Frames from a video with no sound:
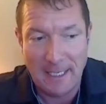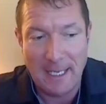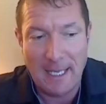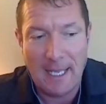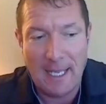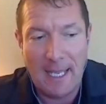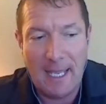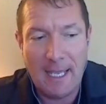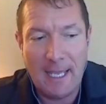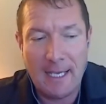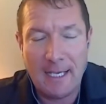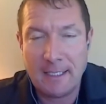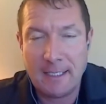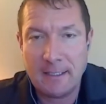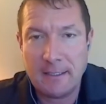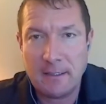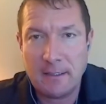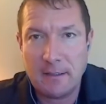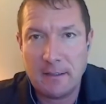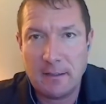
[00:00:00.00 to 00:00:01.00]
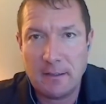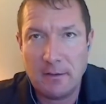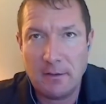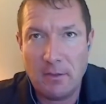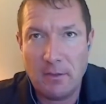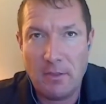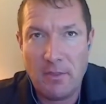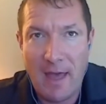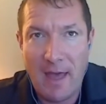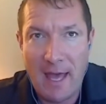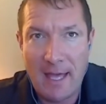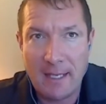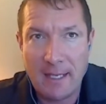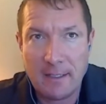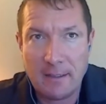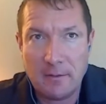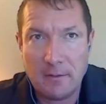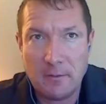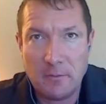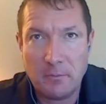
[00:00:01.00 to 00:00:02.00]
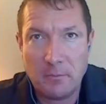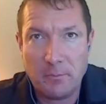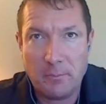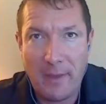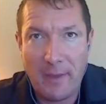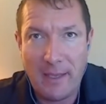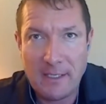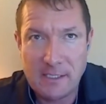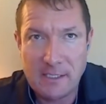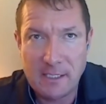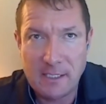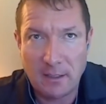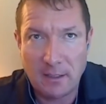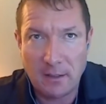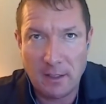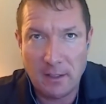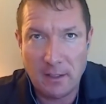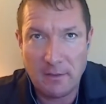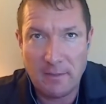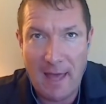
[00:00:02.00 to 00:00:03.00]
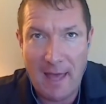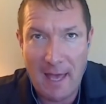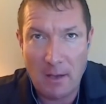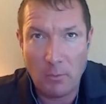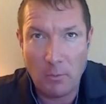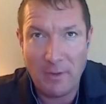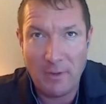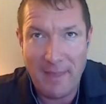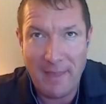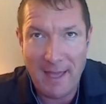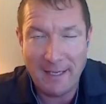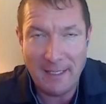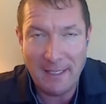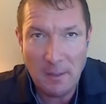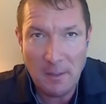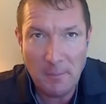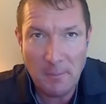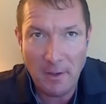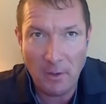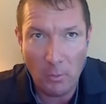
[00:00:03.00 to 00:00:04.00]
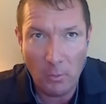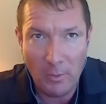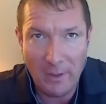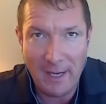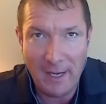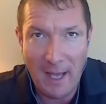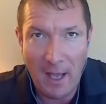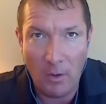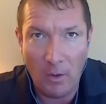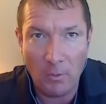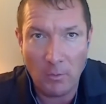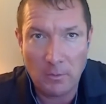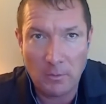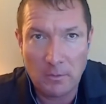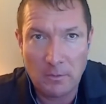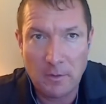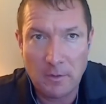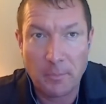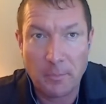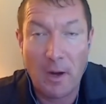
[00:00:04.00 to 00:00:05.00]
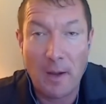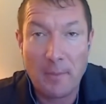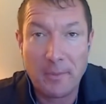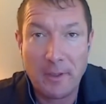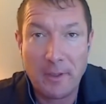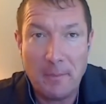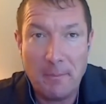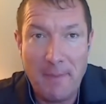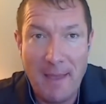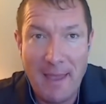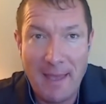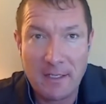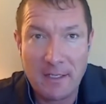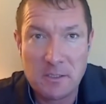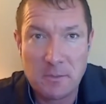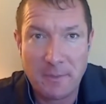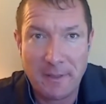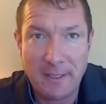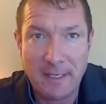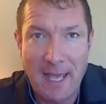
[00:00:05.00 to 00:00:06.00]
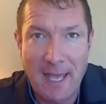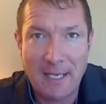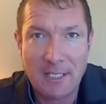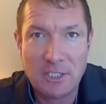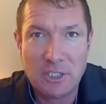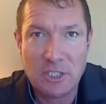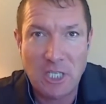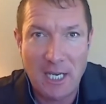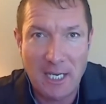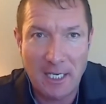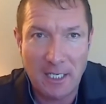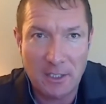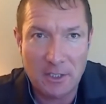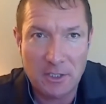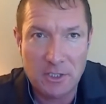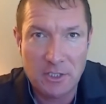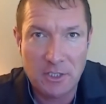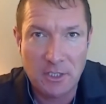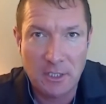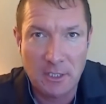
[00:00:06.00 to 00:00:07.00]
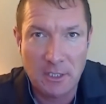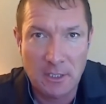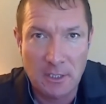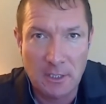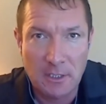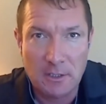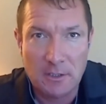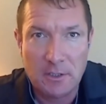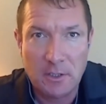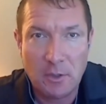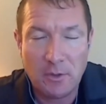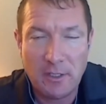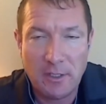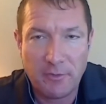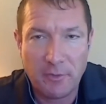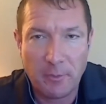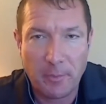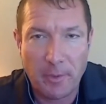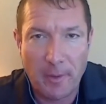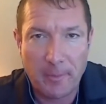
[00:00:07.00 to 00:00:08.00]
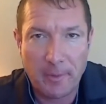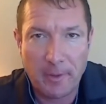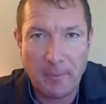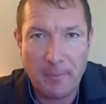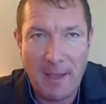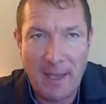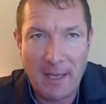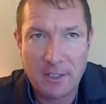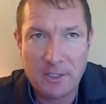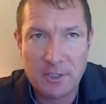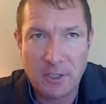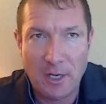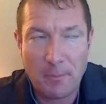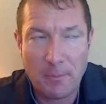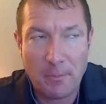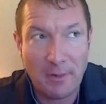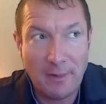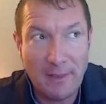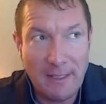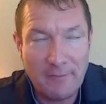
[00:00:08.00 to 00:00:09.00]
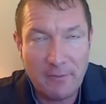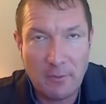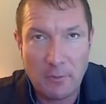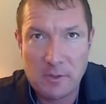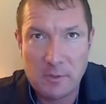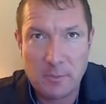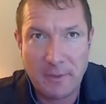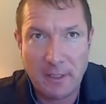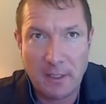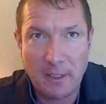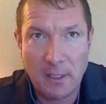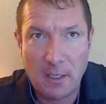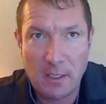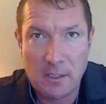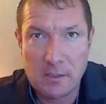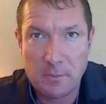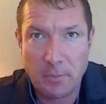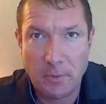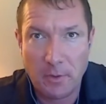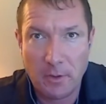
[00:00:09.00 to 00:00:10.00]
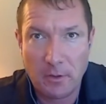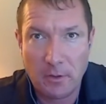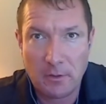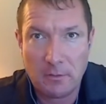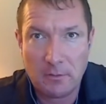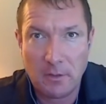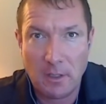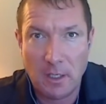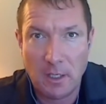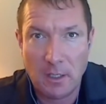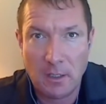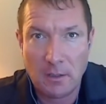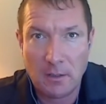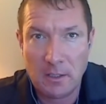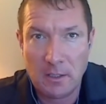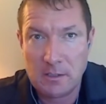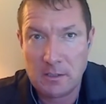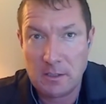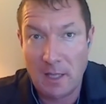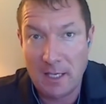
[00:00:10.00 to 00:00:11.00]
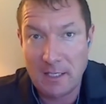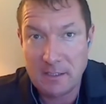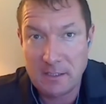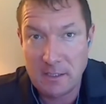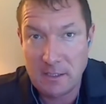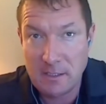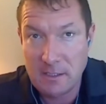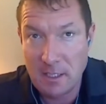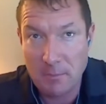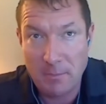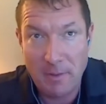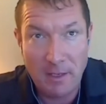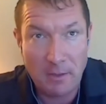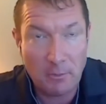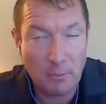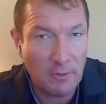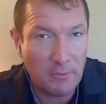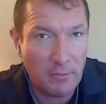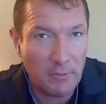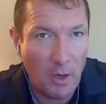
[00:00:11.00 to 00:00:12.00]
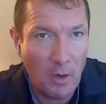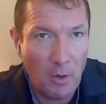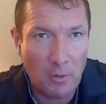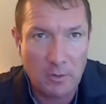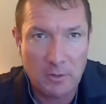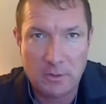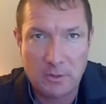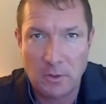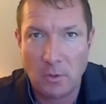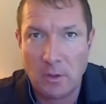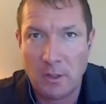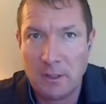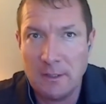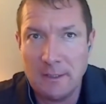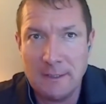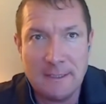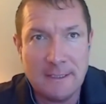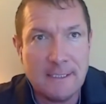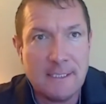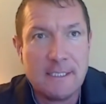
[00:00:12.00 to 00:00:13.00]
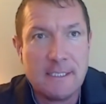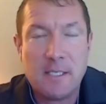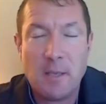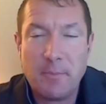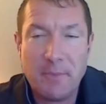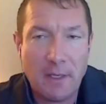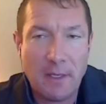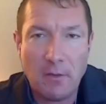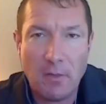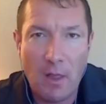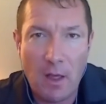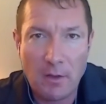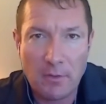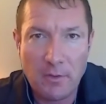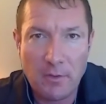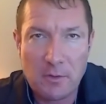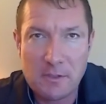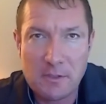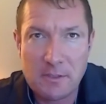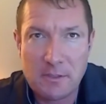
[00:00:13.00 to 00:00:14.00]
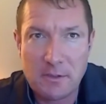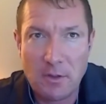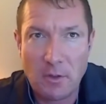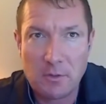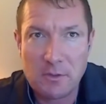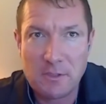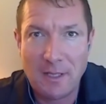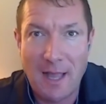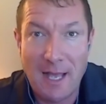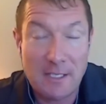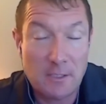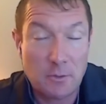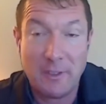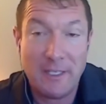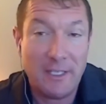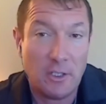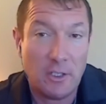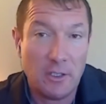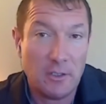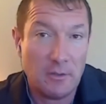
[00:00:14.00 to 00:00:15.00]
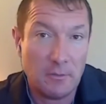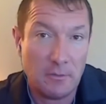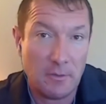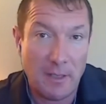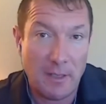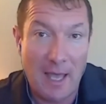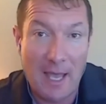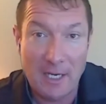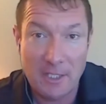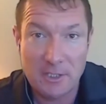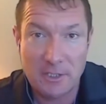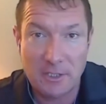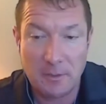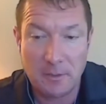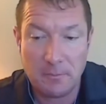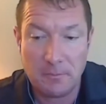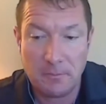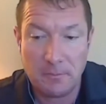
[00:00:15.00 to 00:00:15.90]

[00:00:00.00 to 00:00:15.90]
Okay. And that basically when that email went out, the property management had changed to a different property manager. I believe it was because Bert, his license had been revoked or something along those lines, where he couldn't actually,